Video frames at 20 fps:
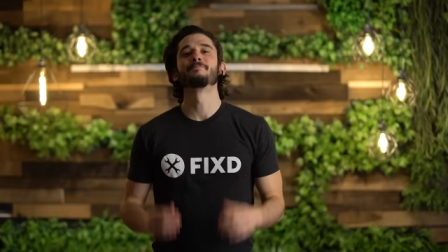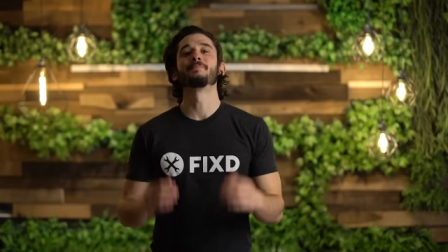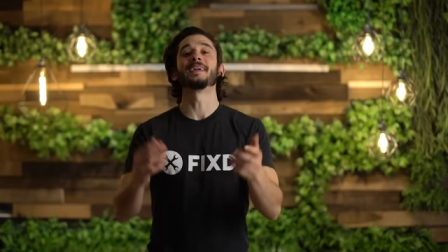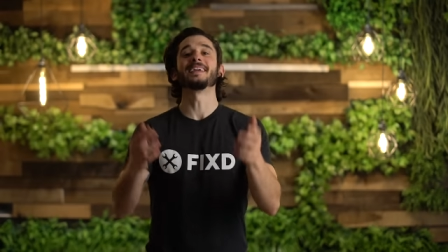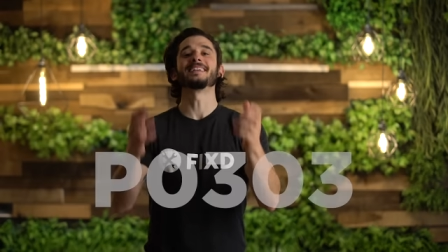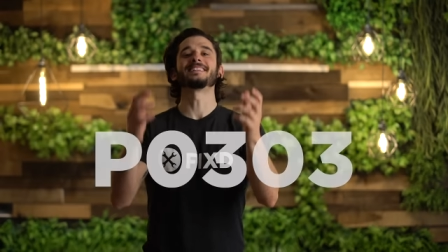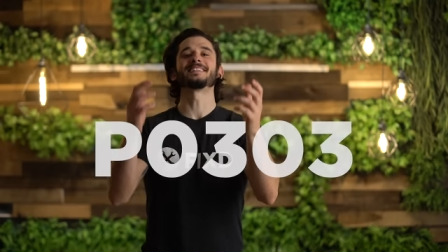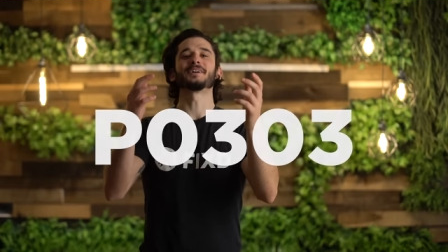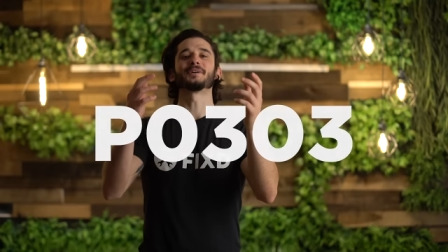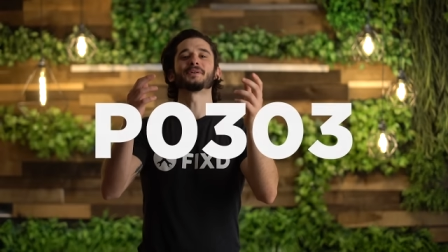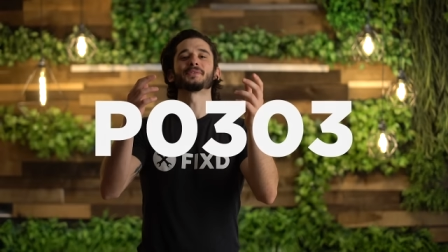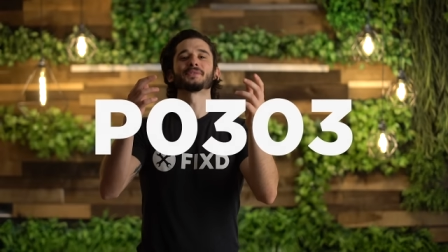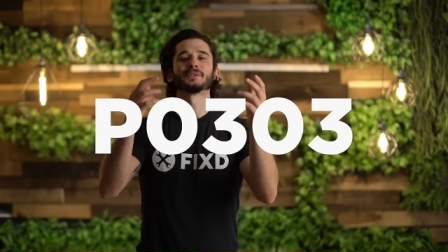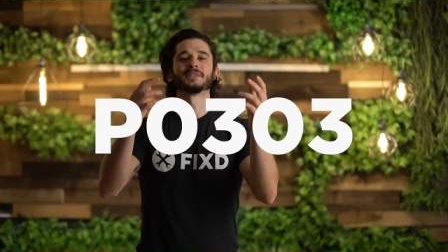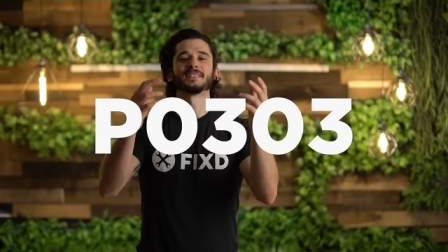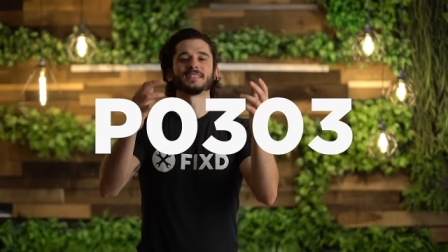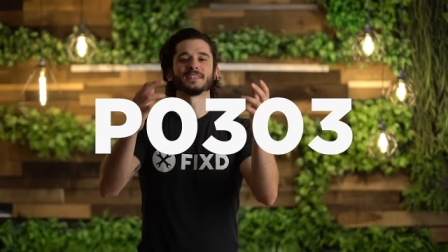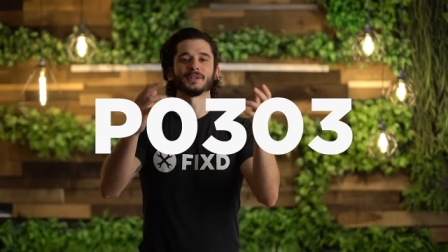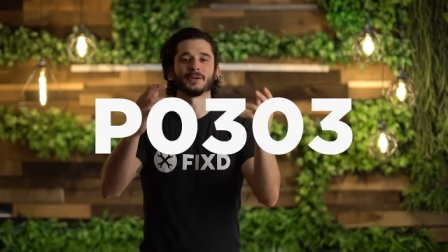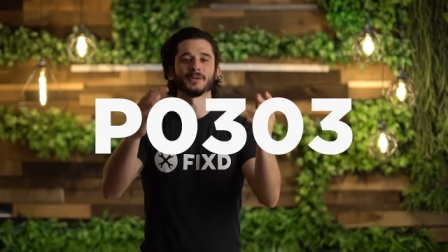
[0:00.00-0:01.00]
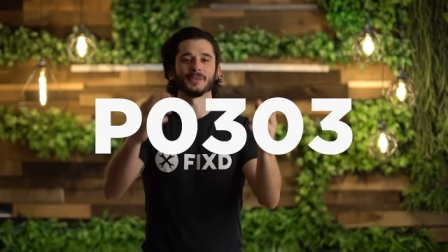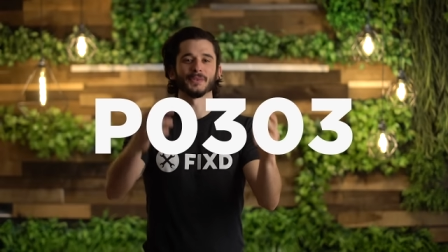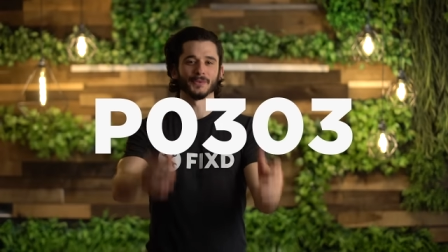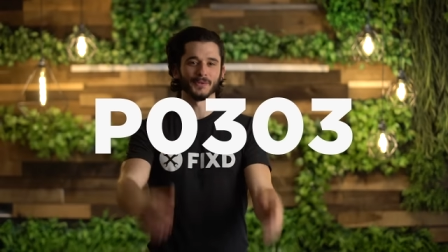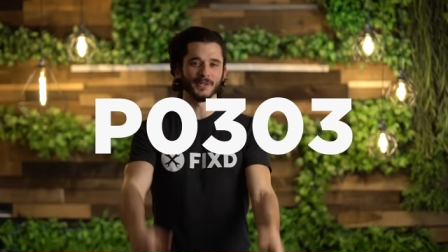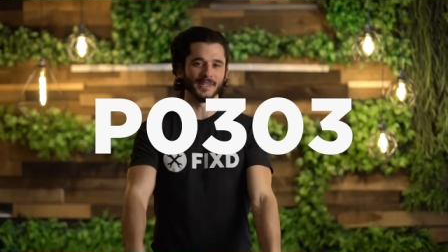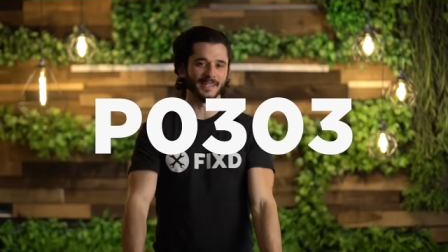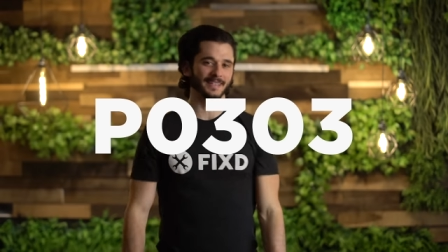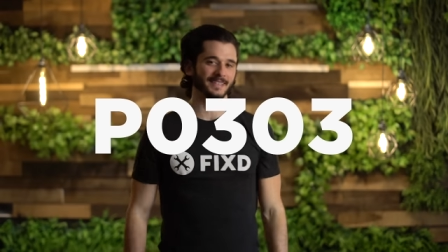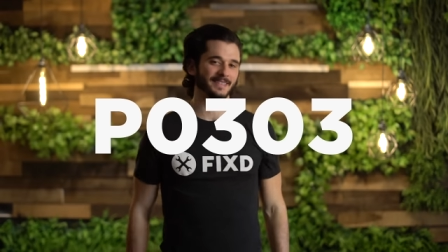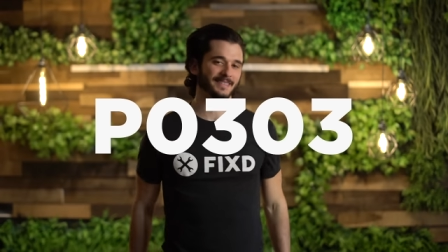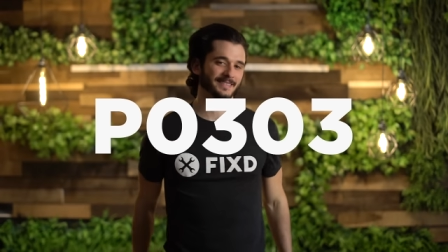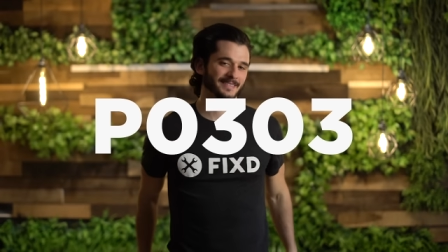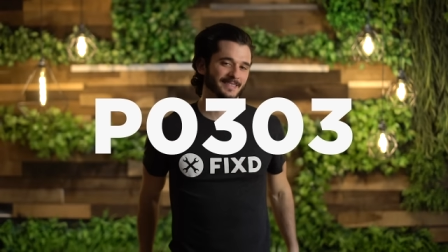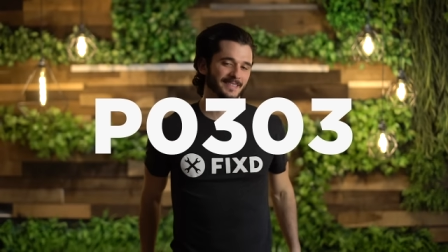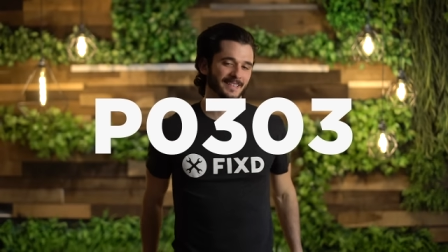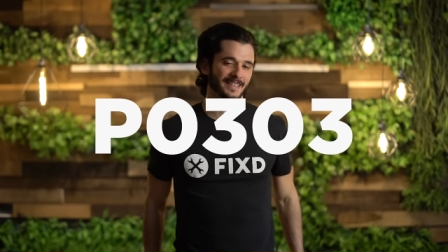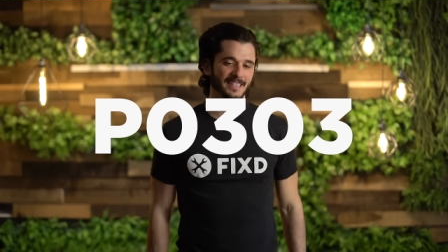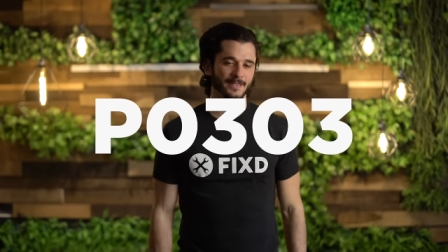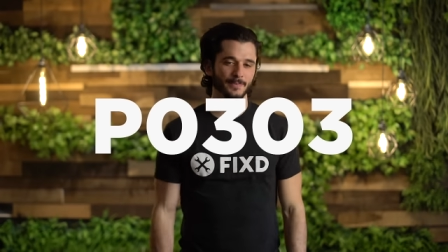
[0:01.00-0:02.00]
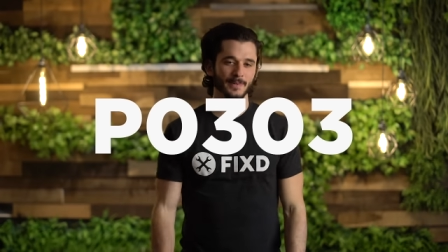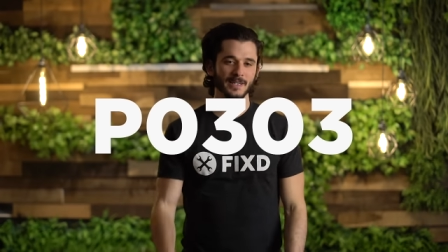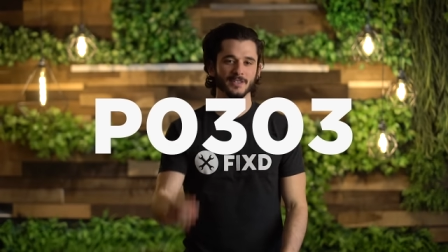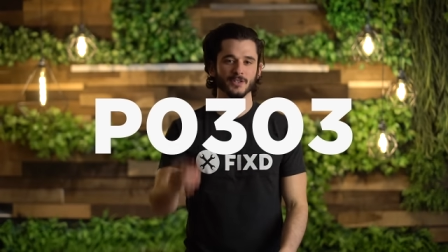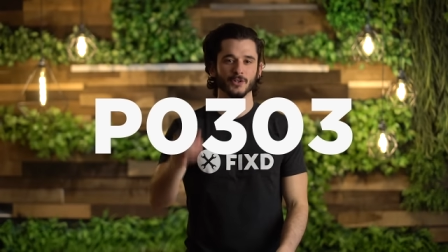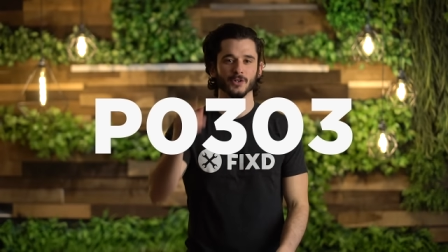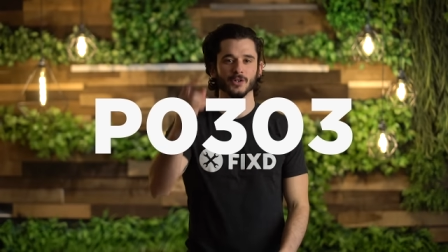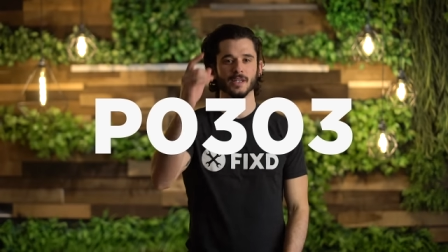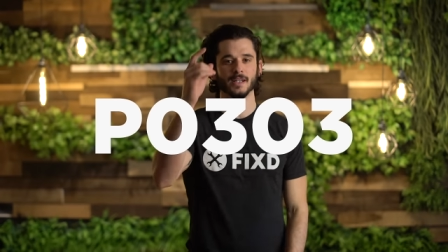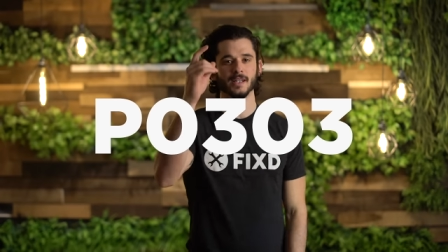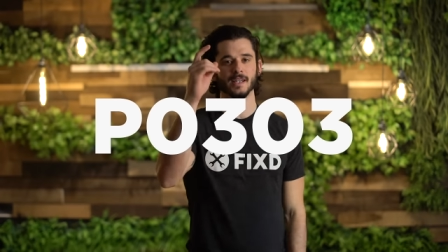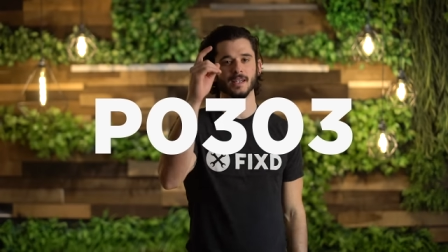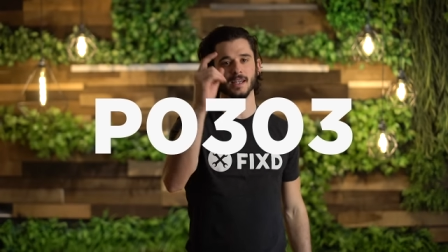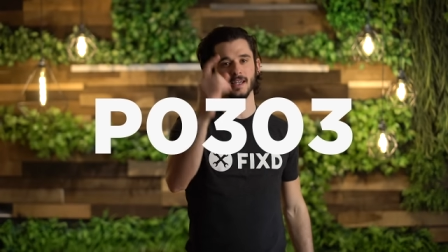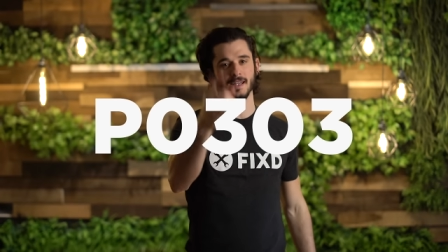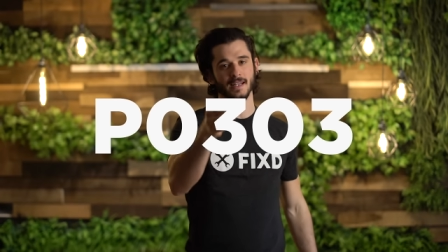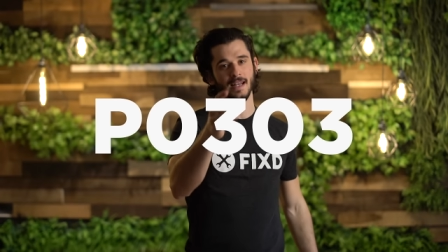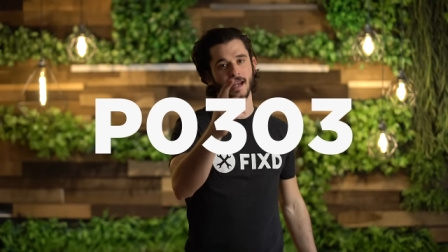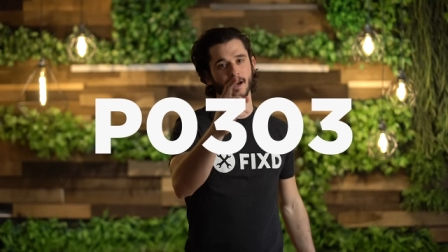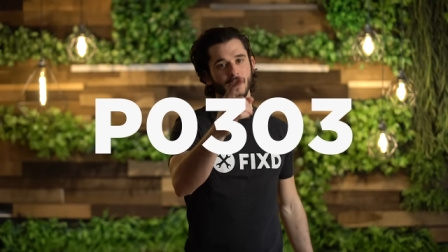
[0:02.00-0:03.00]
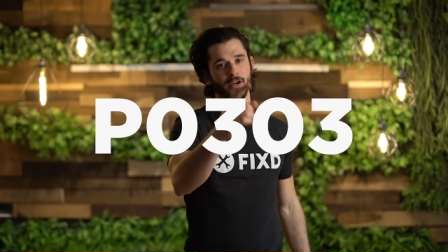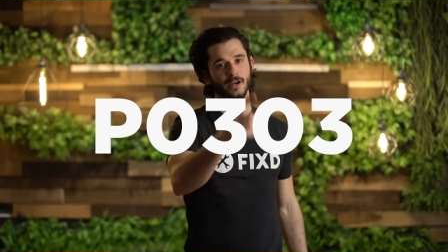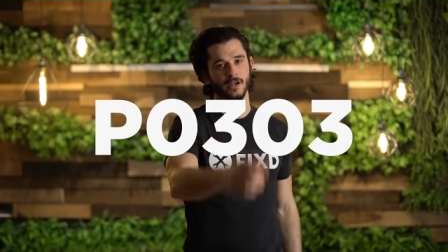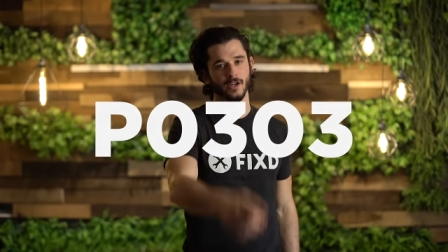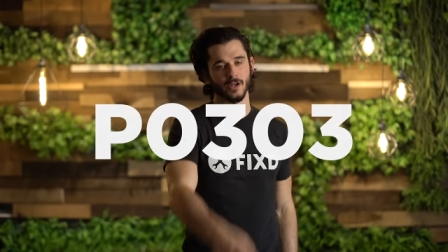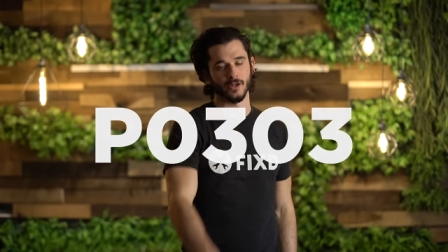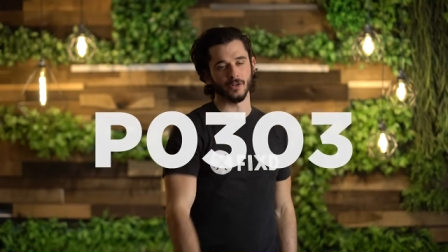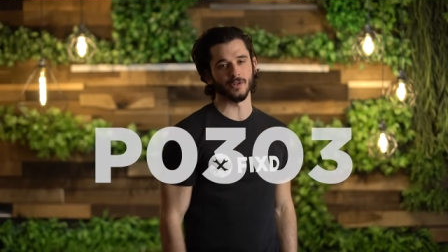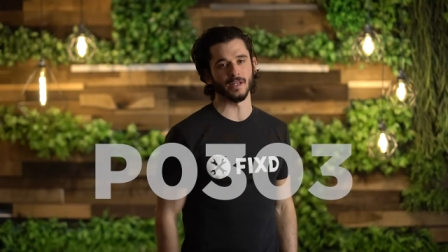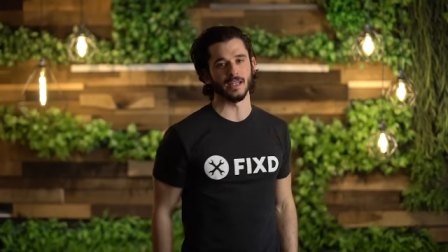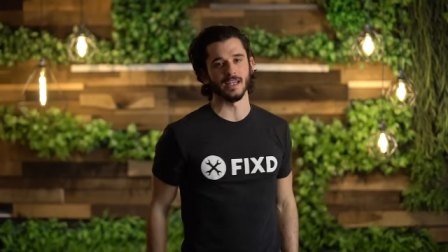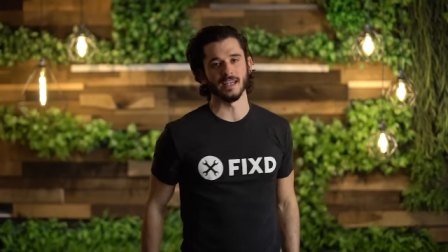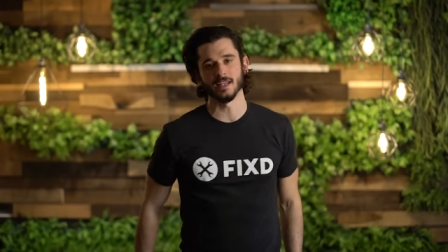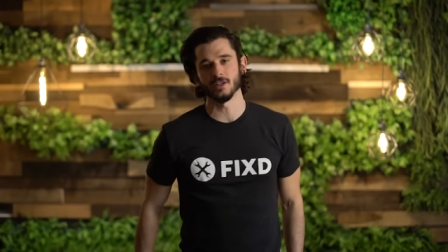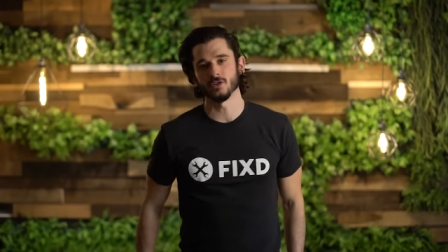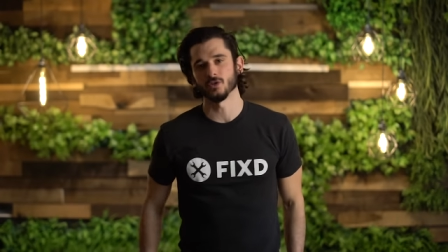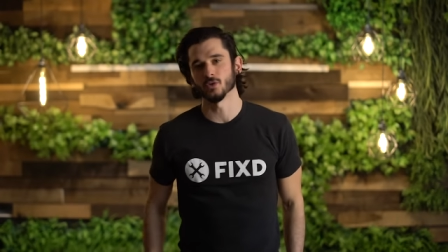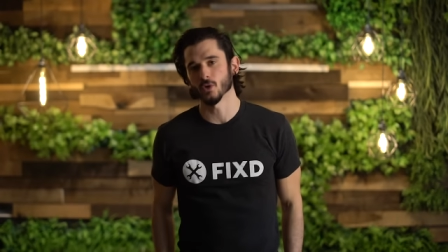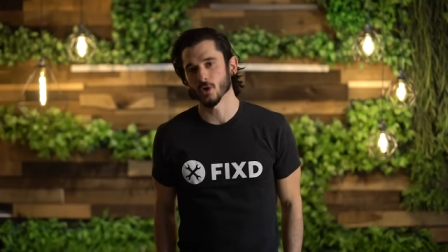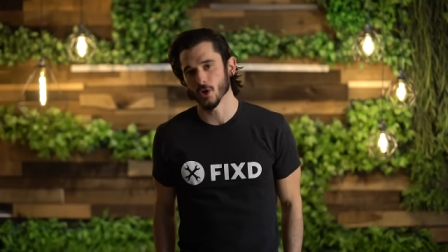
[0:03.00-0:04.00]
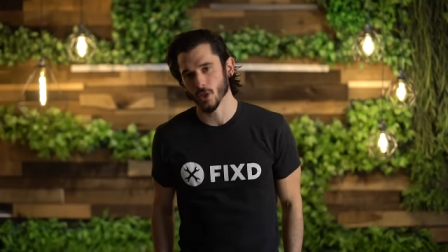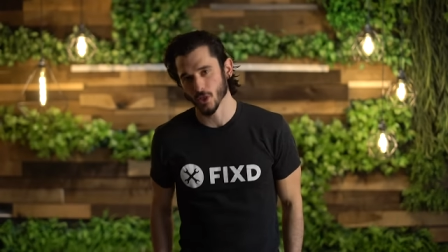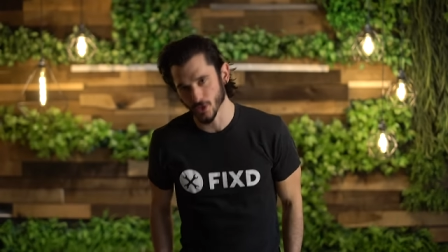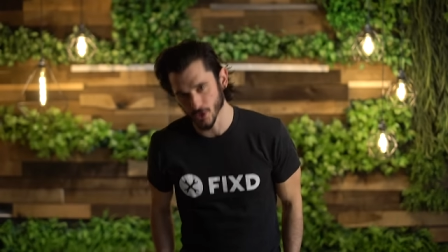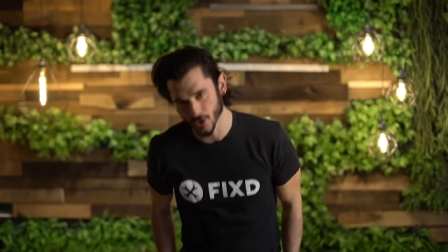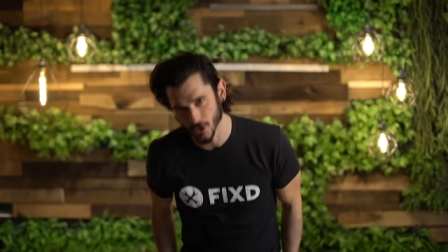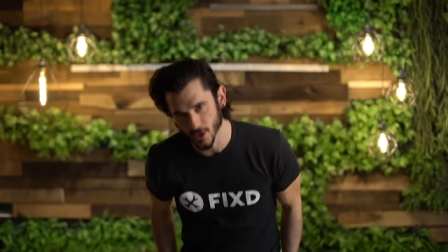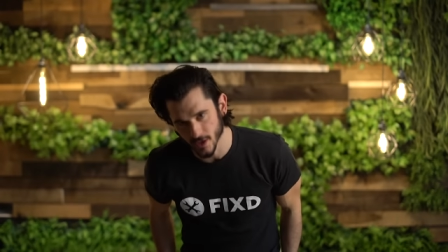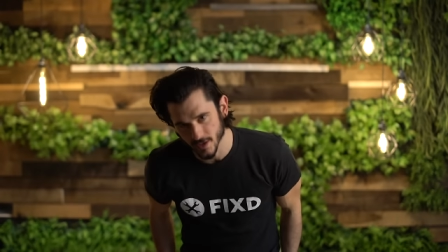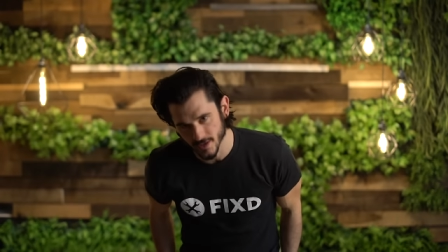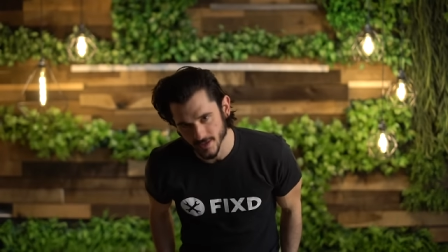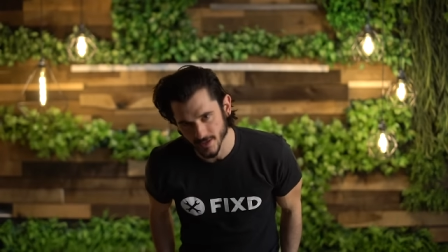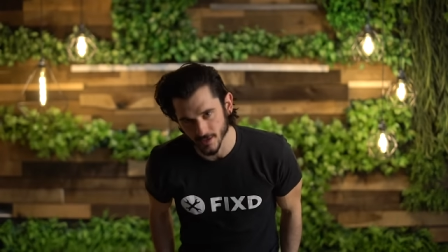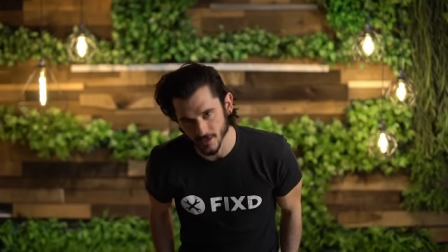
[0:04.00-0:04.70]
P0303. This means you're getting an error code in your third